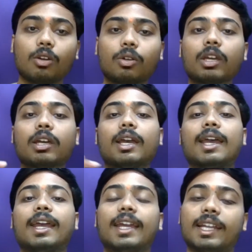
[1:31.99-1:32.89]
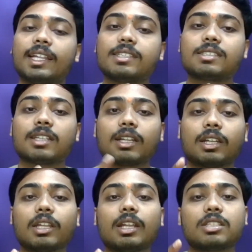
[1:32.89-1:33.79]
Okay, it is
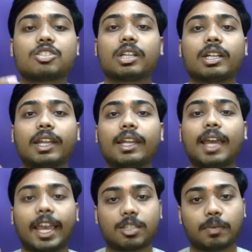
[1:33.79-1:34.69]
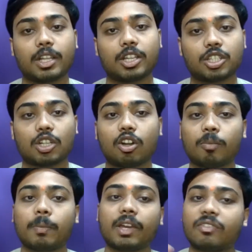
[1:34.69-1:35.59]
done in generate
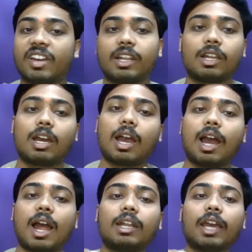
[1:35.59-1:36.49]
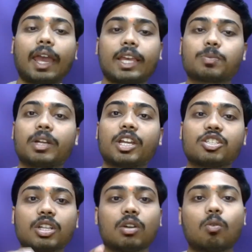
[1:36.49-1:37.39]
explanation.py file. And
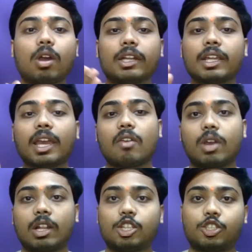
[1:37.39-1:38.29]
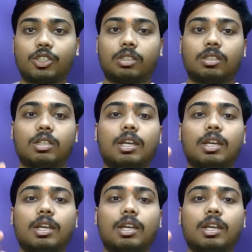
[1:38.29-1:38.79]
explanation quality evaluation,